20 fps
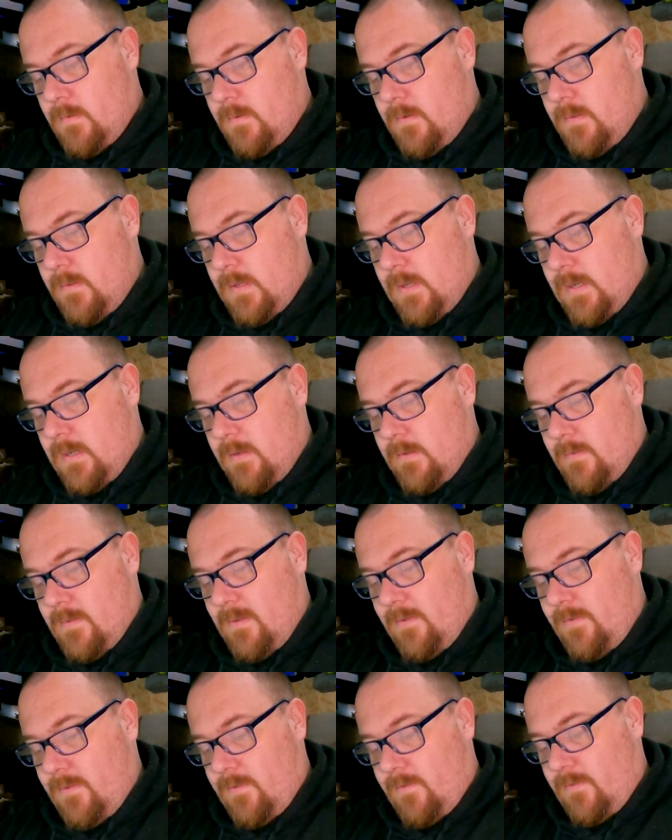And then
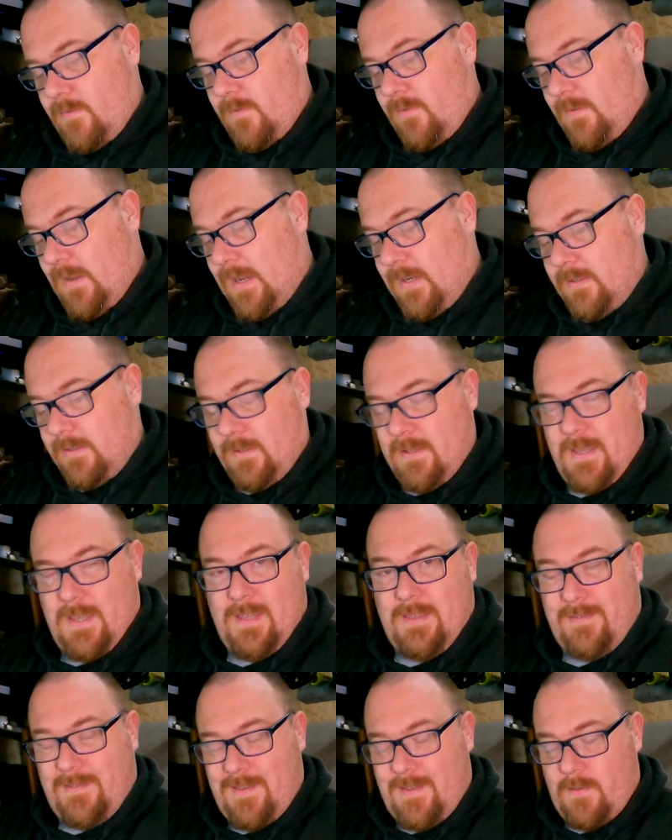this is decidedly
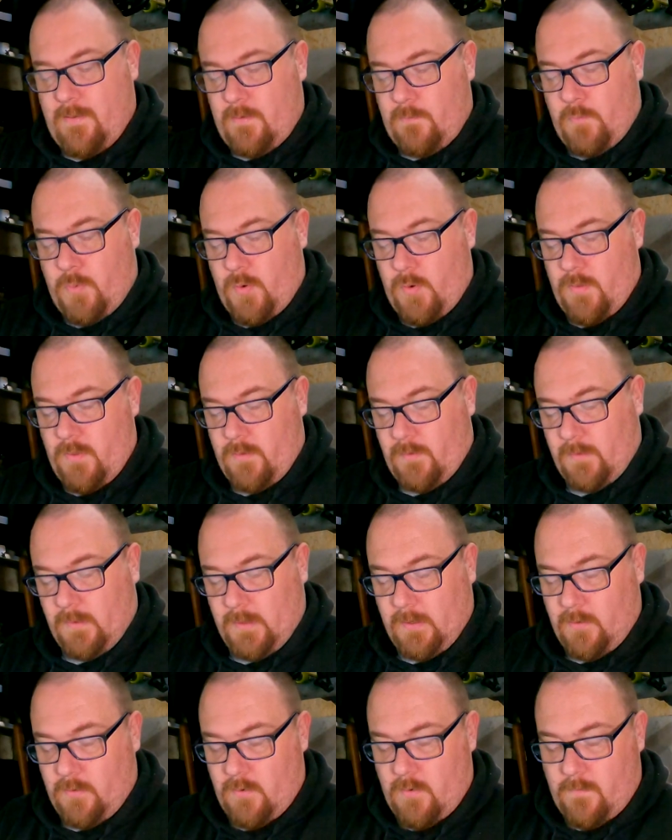easier than putting the
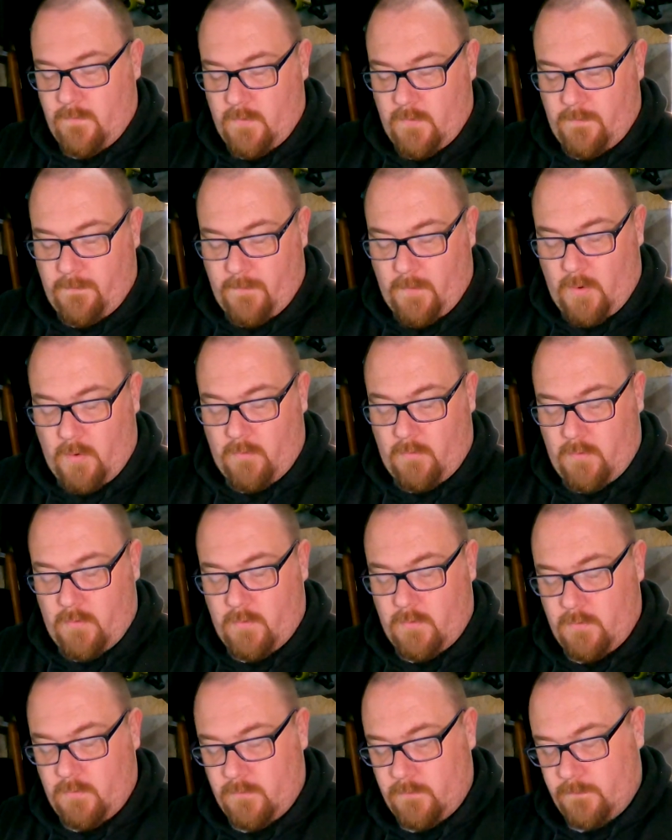silicone over a
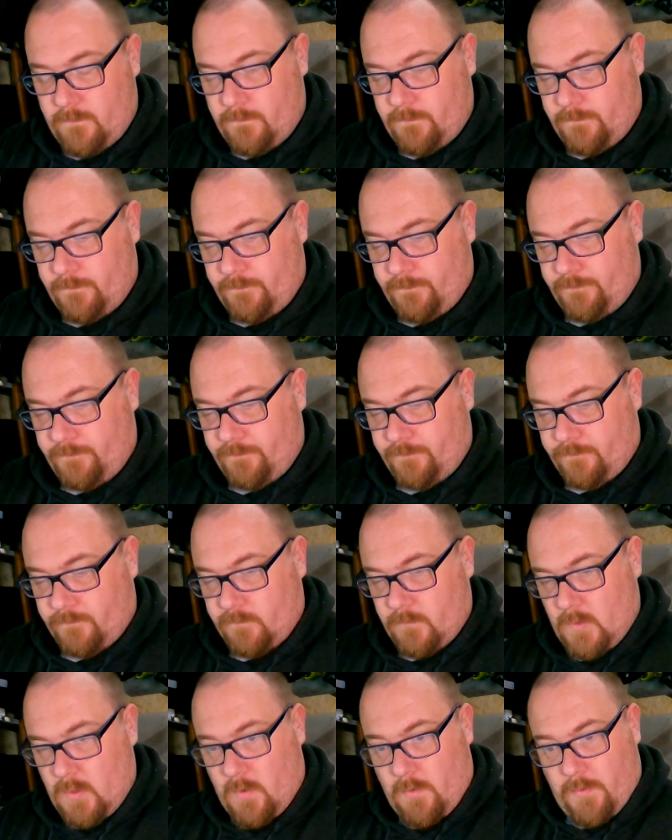4.0
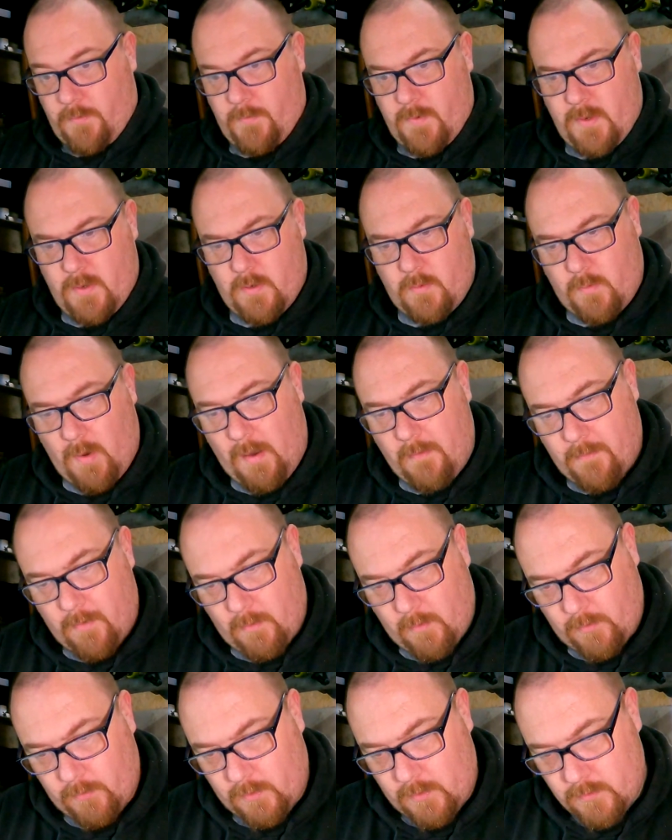or 3.0, whatever it
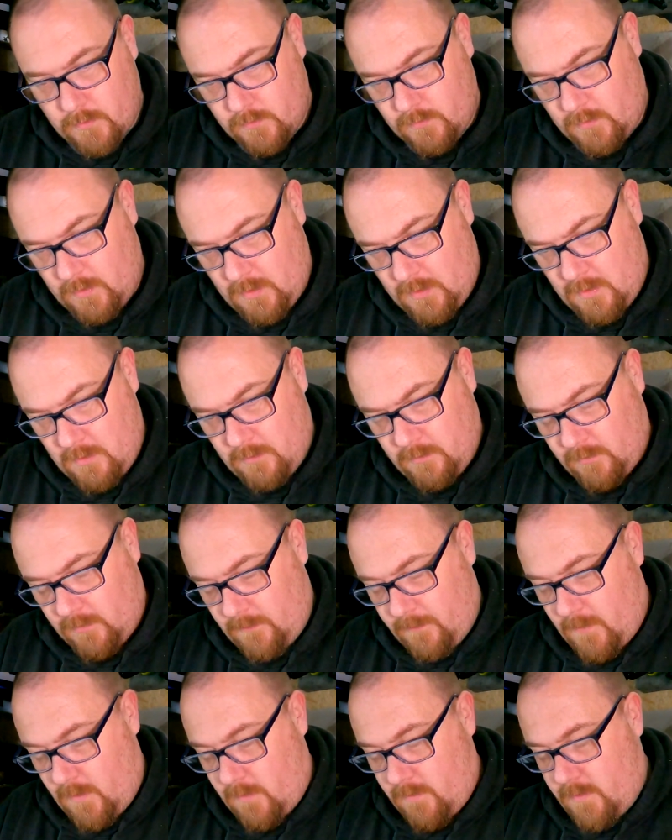was I just used,
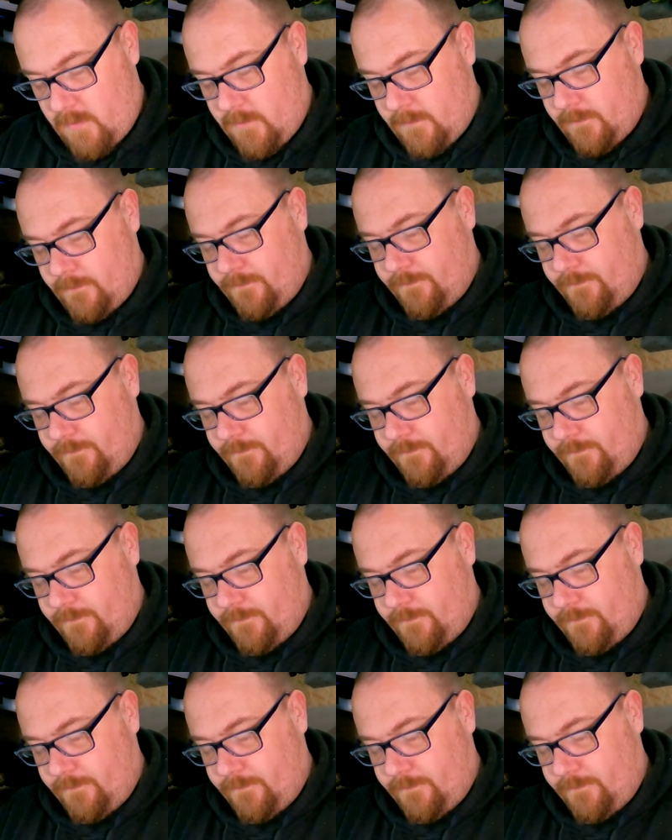a 4.0.